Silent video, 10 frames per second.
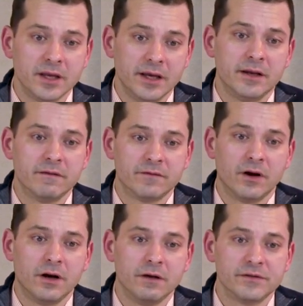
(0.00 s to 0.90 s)
it
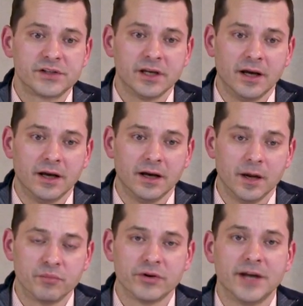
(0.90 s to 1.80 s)
involves uh, a
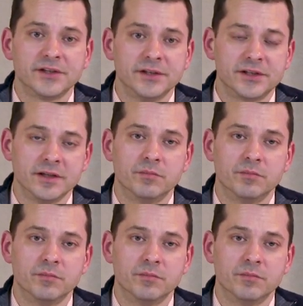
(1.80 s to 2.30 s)
presence in